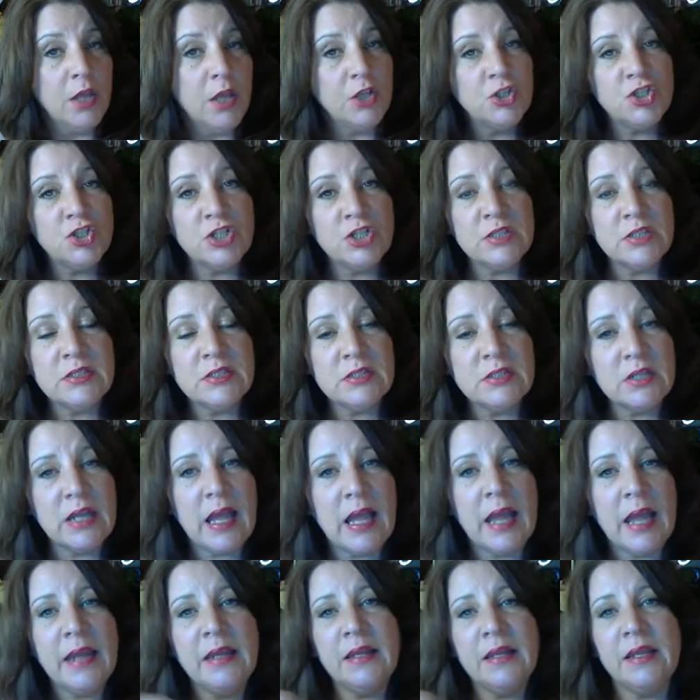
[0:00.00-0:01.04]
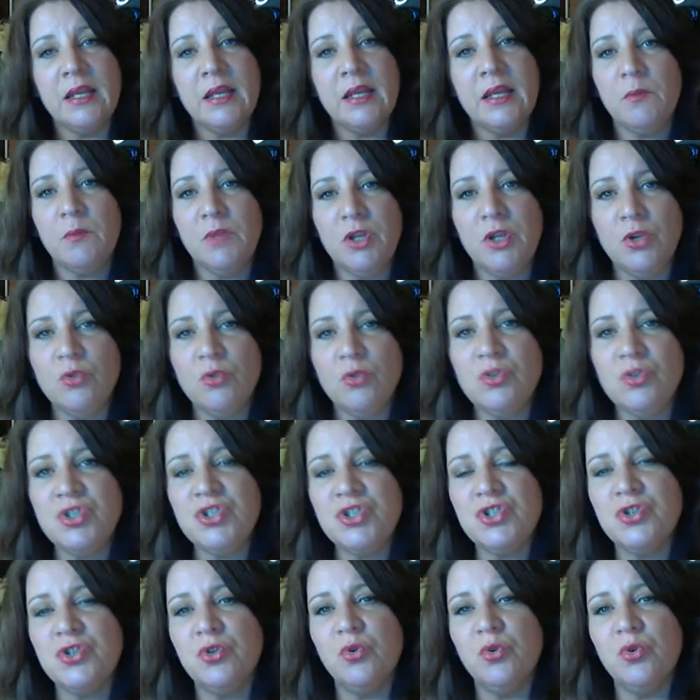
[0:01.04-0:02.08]
Just to kind of get him
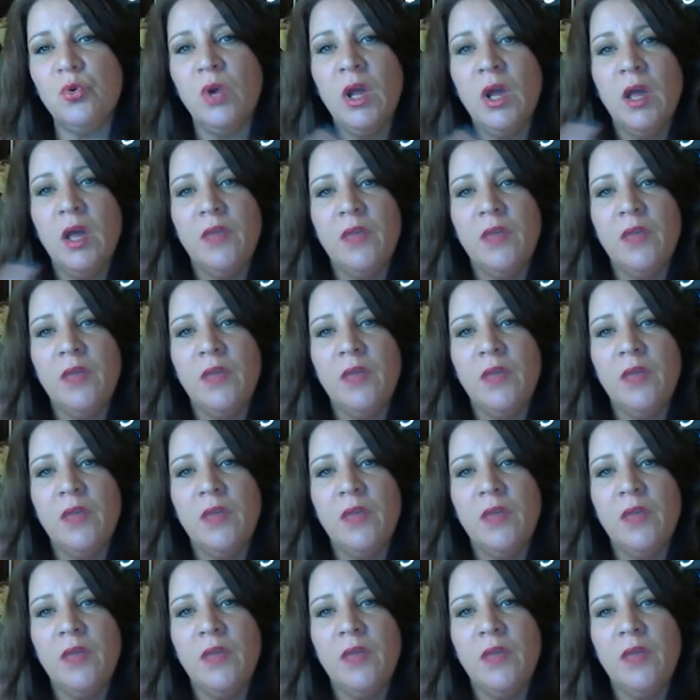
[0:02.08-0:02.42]
used to